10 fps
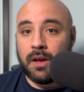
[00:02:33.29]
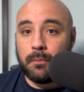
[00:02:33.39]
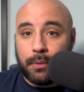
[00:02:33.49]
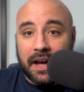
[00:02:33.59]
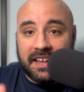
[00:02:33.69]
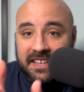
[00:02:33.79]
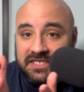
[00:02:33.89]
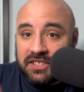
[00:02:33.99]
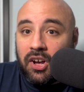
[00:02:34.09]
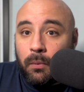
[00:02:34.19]
but he
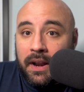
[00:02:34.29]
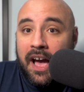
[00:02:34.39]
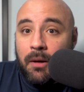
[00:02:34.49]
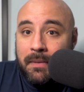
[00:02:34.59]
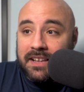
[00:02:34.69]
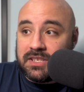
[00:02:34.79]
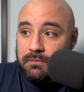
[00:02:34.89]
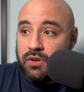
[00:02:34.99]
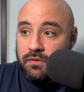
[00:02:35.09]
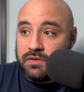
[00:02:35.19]
still went out and made some
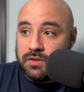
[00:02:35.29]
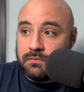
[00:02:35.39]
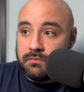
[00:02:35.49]
moves.